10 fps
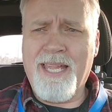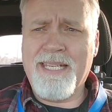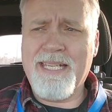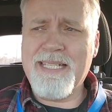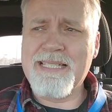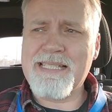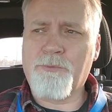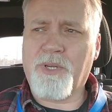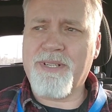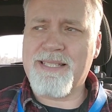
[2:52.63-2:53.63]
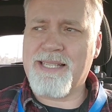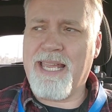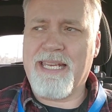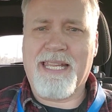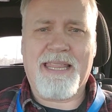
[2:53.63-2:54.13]
And he didn't really
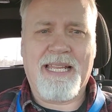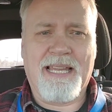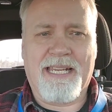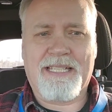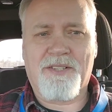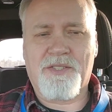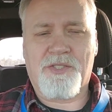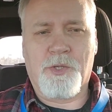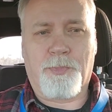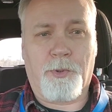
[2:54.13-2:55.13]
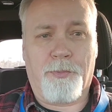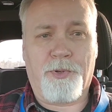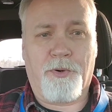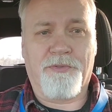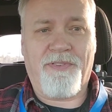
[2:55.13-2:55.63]
say anything like super
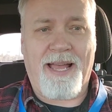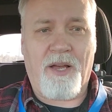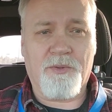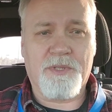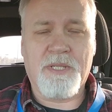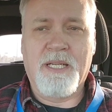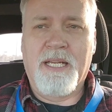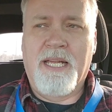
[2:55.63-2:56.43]
profound.